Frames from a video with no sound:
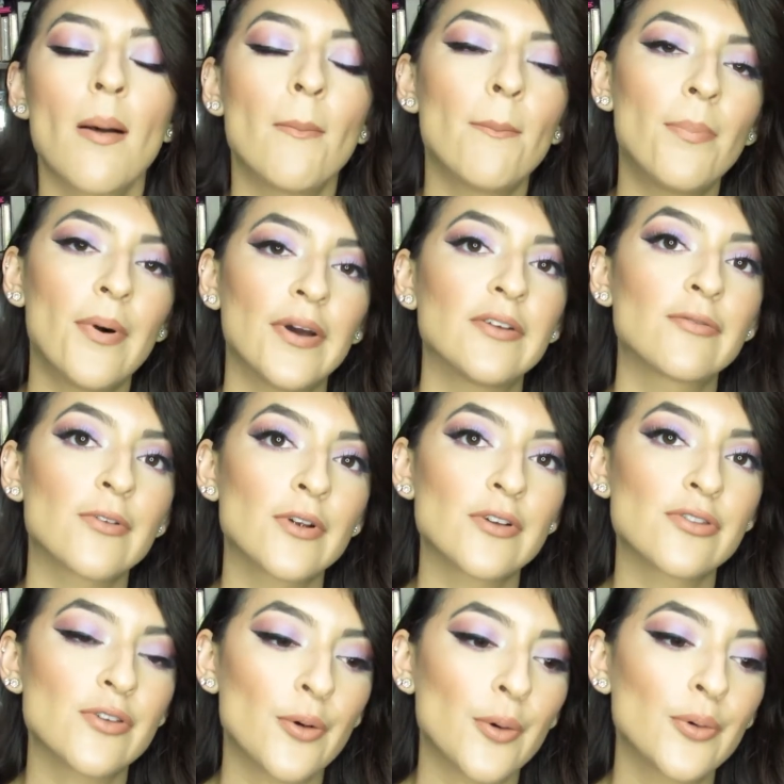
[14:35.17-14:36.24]
But for
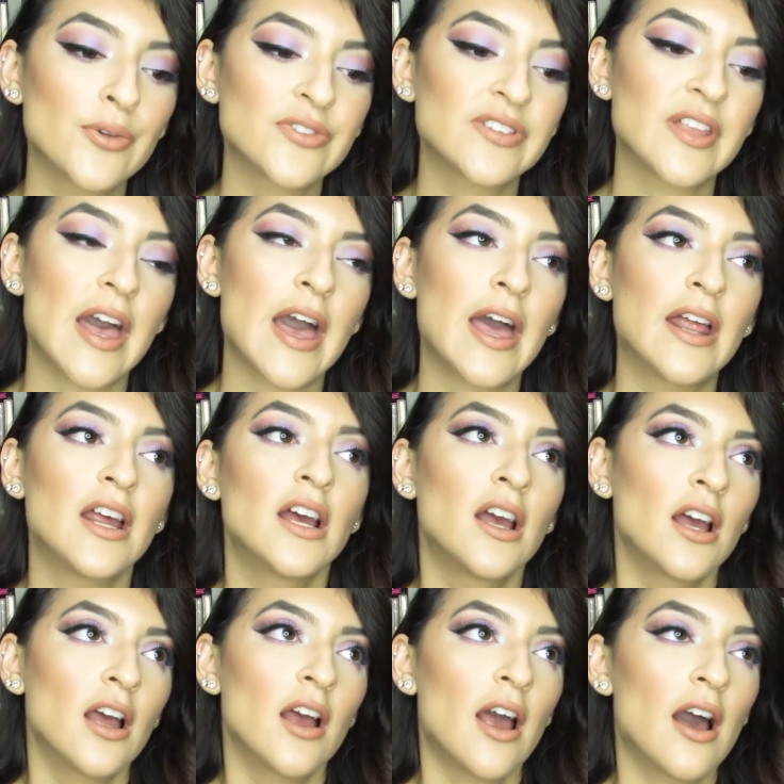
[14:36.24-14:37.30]
those that
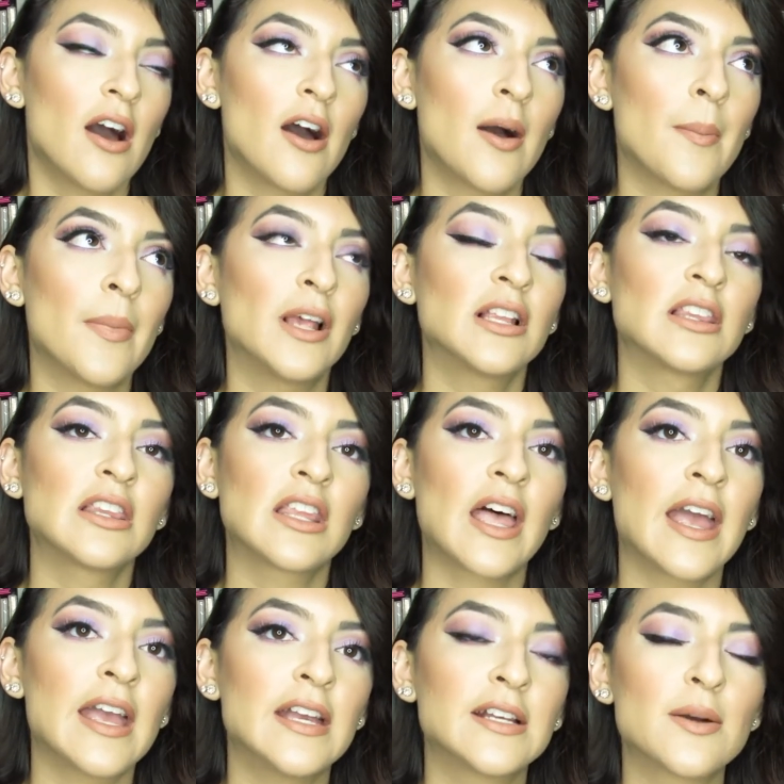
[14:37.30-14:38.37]
um,
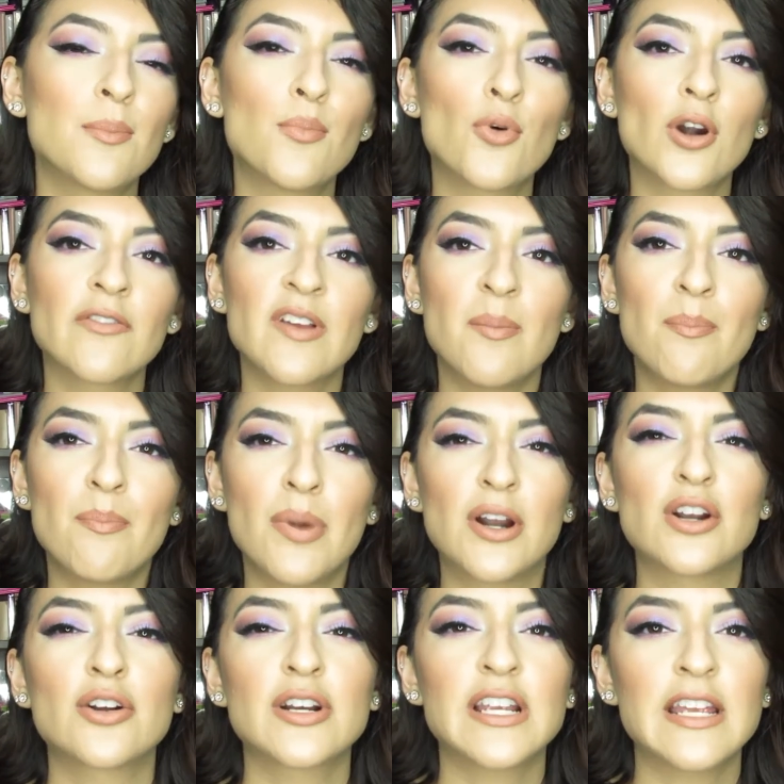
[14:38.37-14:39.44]
like more of a
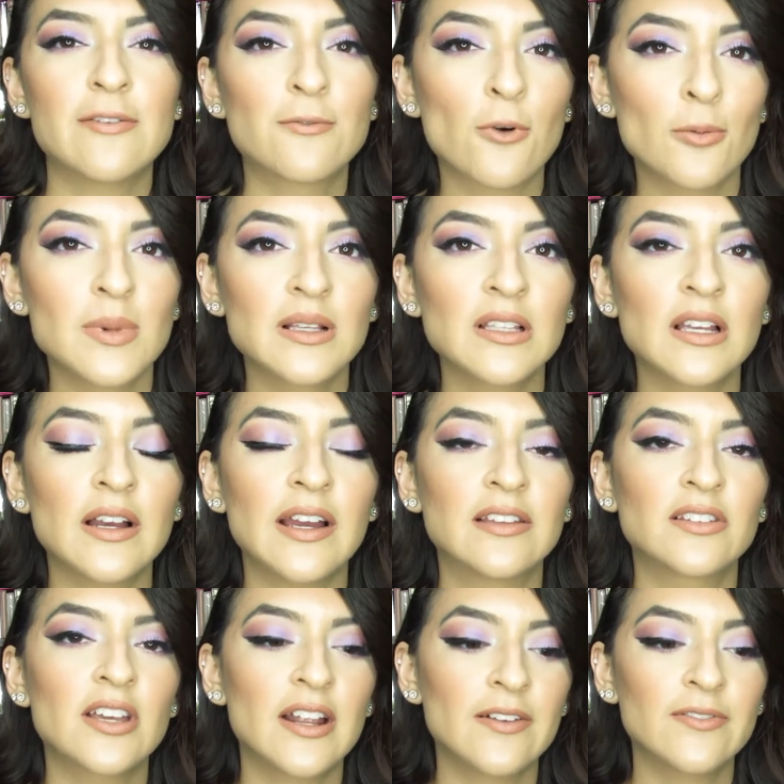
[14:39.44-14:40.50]
buttery formula
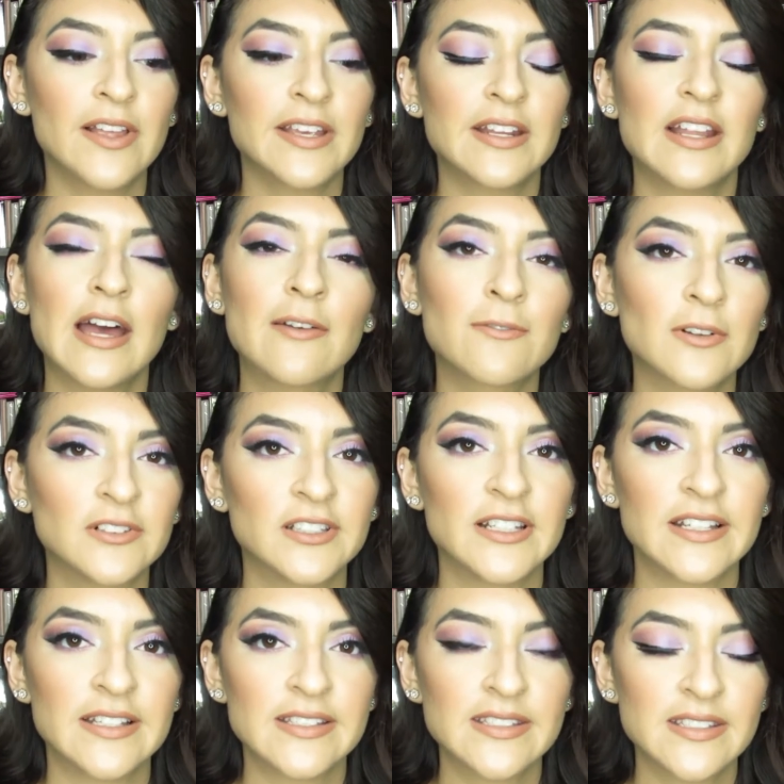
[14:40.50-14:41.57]
and kind of like an
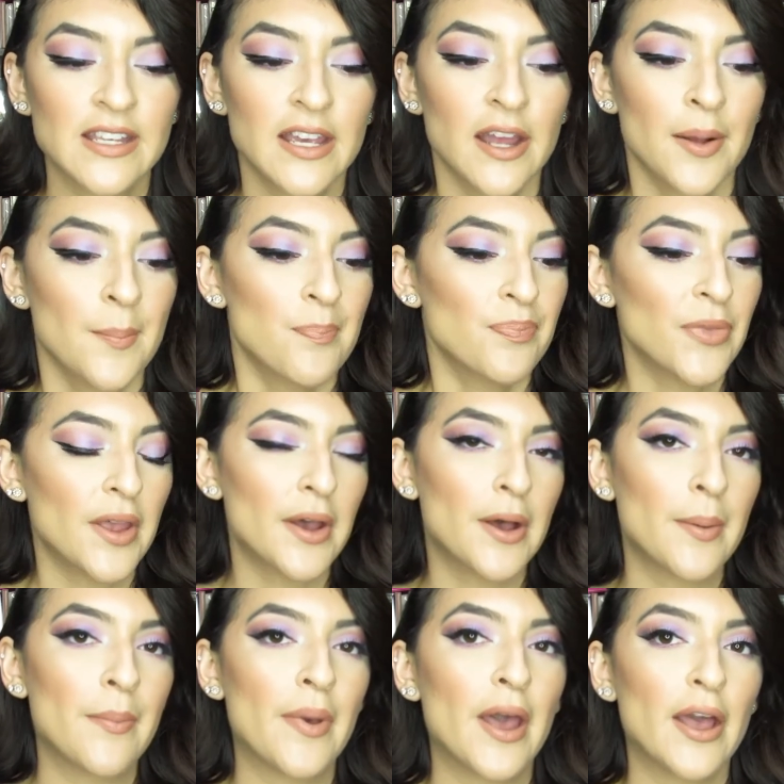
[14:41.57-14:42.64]
effortless
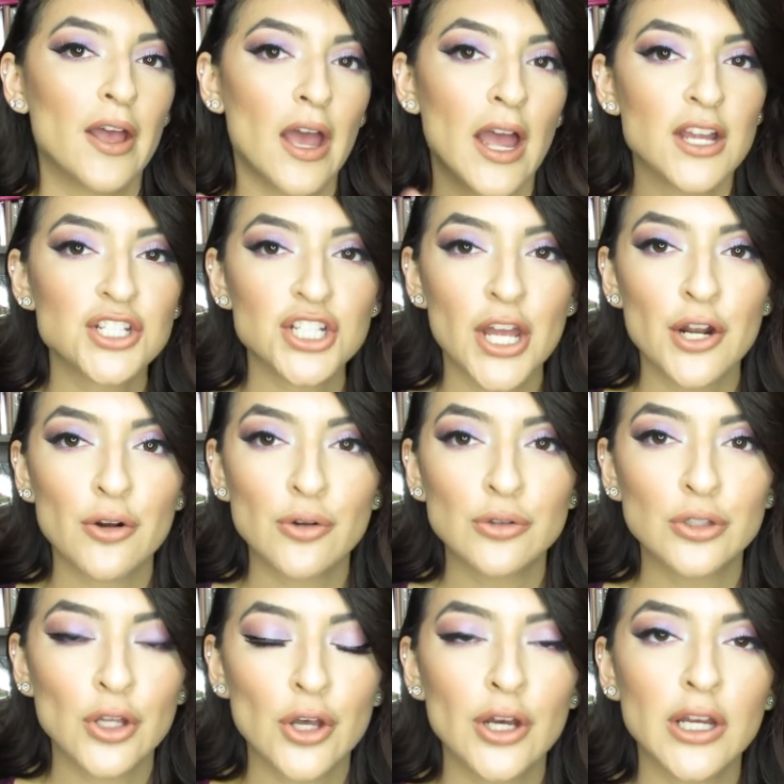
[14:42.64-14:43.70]
um, eyeshadow
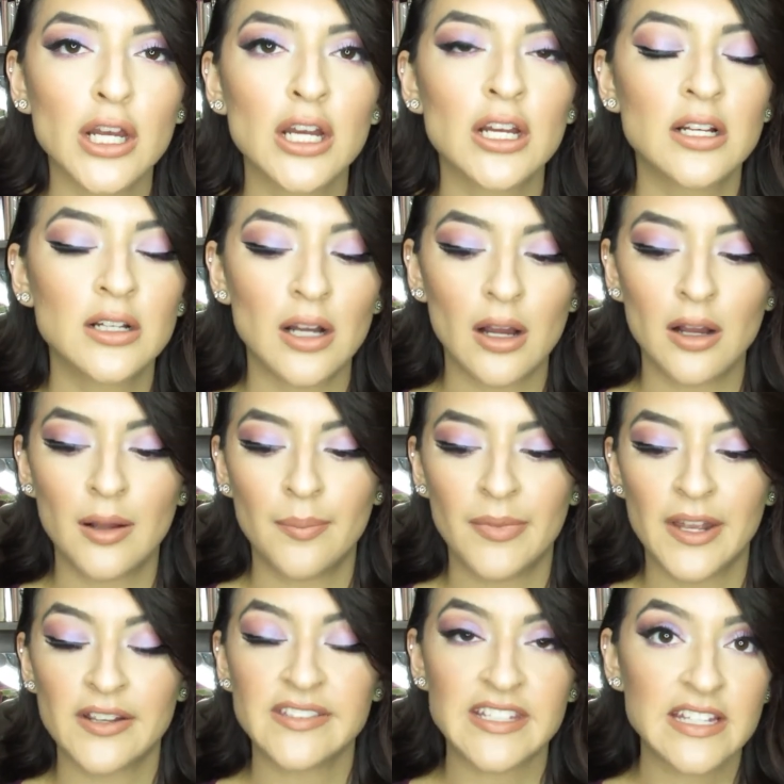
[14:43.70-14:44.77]
look um,
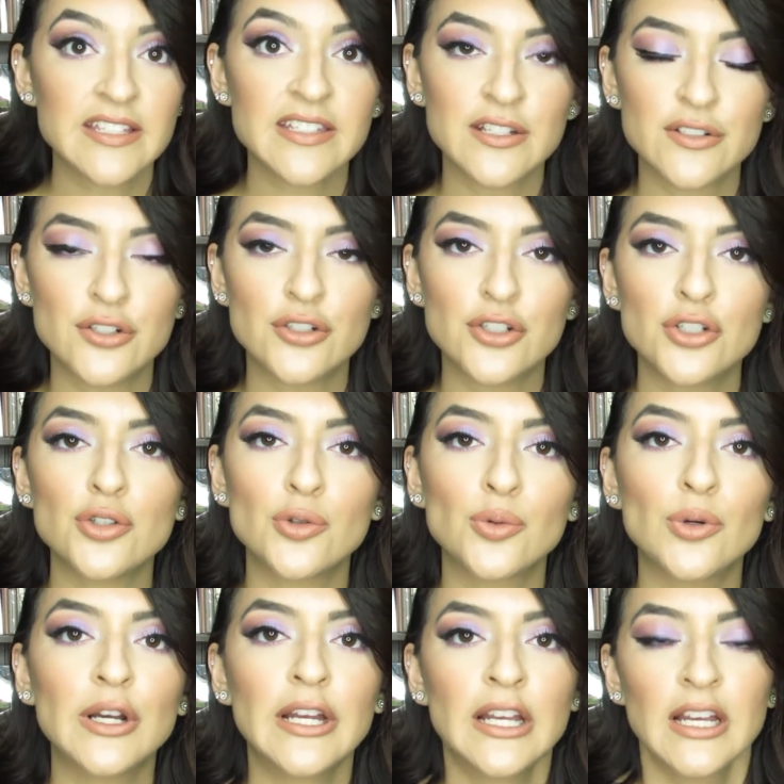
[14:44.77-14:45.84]
that is easy to
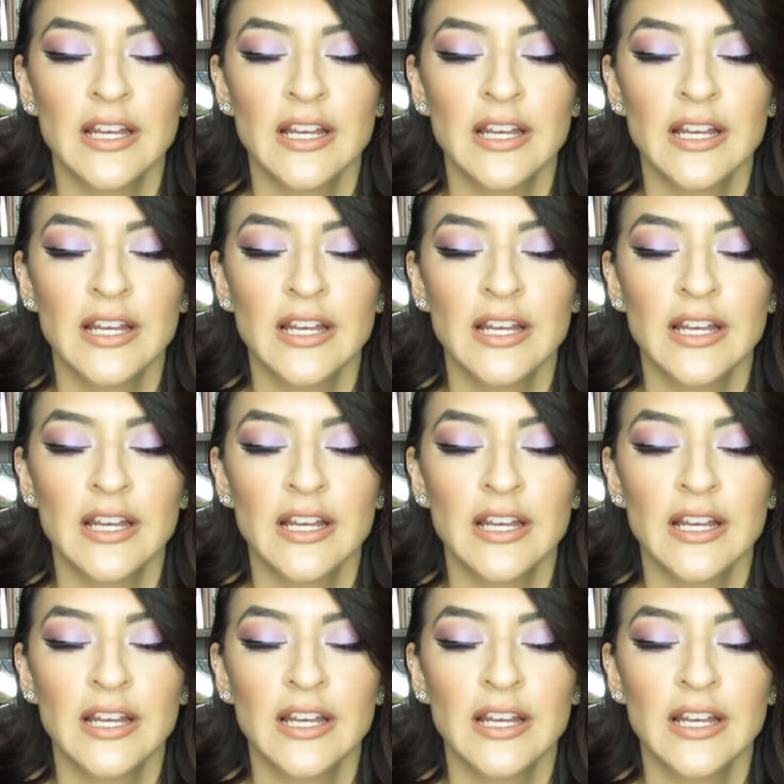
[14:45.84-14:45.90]
do,